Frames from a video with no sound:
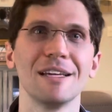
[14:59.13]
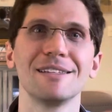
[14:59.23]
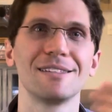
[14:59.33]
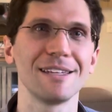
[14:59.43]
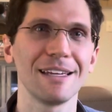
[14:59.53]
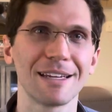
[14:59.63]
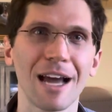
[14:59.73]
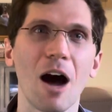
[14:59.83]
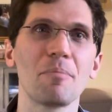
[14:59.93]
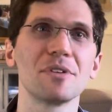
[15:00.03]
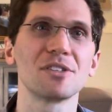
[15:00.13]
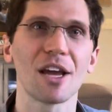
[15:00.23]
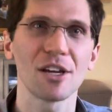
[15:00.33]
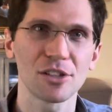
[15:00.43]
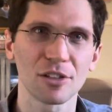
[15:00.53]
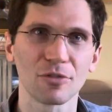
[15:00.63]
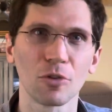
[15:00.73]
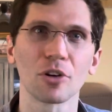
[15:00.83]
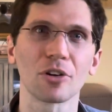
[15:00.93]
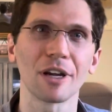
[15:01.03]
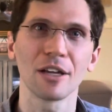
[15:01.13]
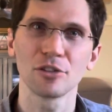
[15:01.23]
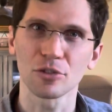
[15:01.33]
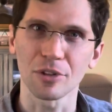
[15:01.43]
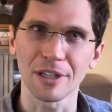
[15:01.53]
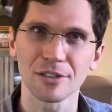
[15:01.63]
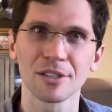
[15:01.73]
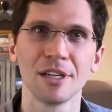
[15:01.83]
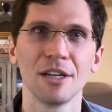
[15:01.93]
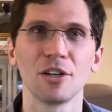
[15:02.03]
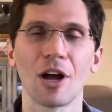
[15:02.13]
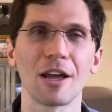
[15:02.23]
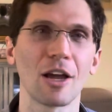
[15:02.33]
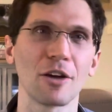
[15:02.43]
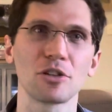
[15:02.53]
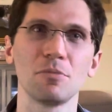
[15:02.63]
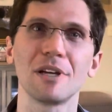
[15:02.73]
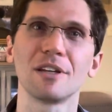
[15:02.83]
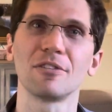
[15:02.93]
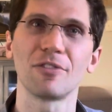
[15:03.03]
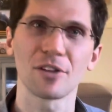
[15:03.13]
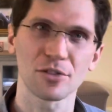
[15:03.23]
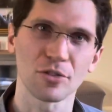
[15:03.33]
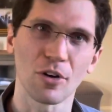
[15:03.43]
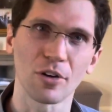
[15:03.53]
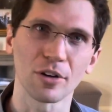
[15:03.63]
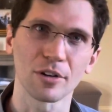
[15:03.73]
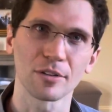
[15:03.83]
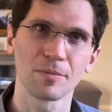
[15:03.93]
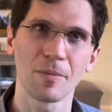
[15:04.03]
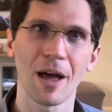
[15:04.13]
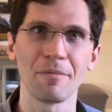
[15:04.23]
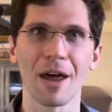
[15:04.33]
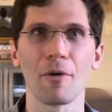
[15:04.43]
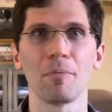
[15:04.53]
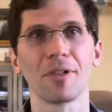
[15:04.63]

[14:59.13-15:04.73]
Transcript: Seek compensation for your injury. I used to be a defense lawyer. I'm now a